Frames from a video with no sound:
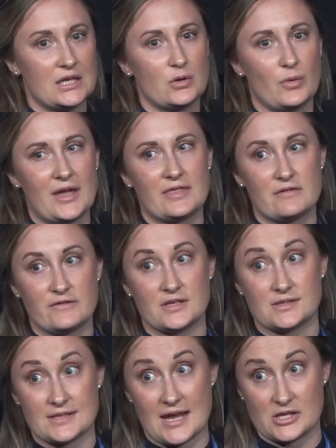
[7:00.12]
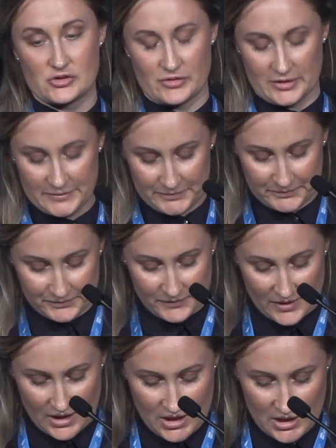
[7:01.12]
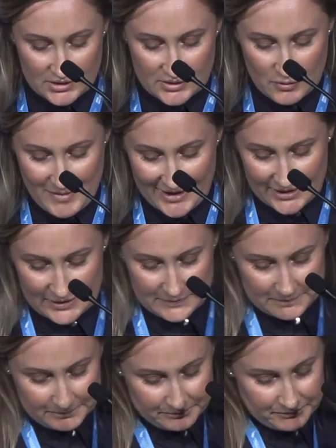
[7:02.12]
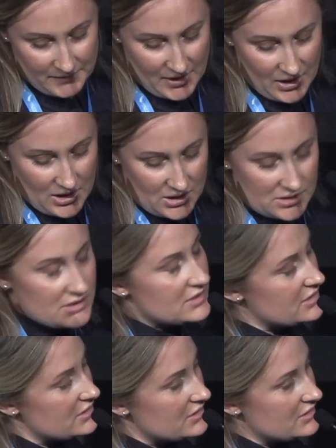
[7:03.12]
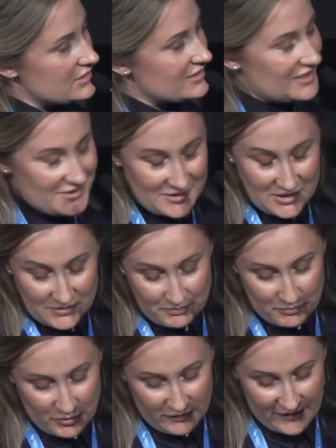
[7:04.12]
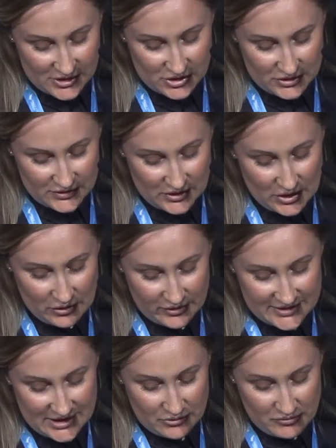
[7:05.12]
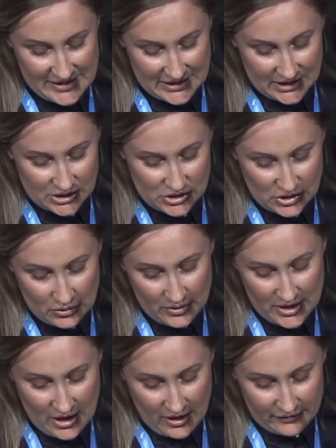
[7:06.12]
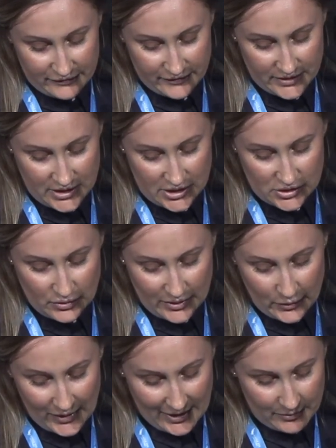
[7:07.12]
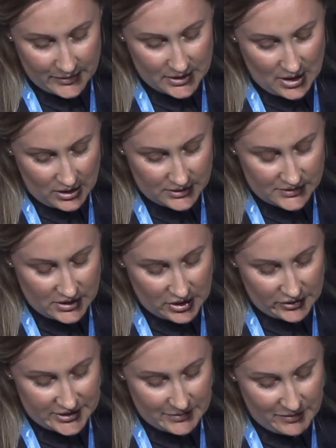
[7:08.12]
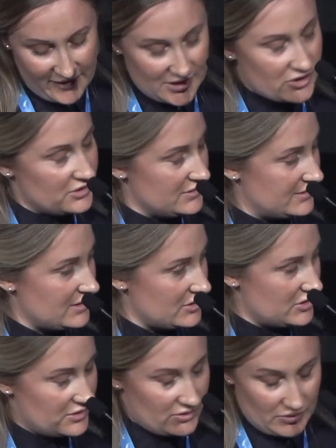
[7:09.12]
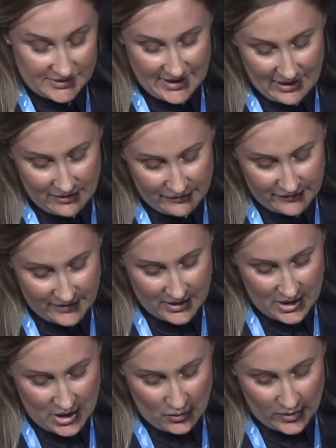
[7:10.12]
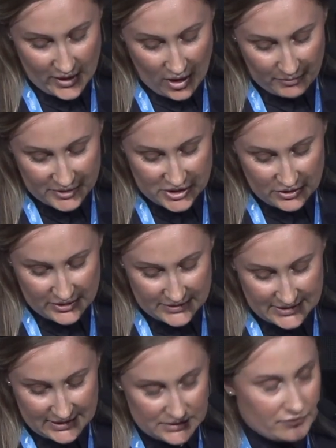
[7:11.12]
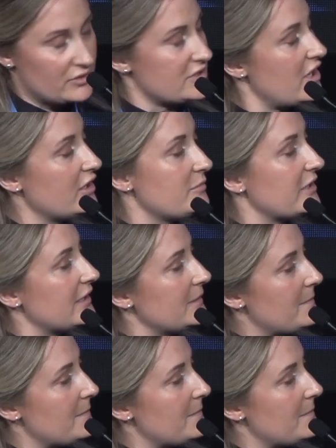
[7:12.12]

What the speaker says: in a way that feels natural. So Megan, does the professional security arena do enough to equip young security professionals such as yourself with opportunities for autonomy?